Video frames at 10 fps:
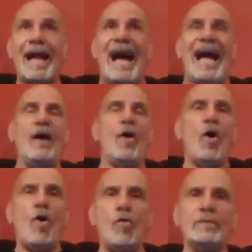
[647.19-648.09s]
I
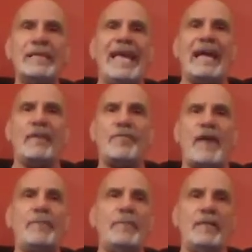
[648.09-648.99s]
only had a
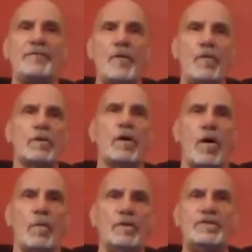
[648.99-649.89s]
5-minute phone
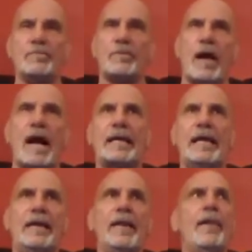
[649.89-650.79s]
call with Jim
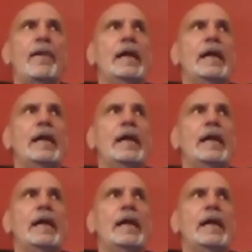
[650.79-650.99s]
Crockett,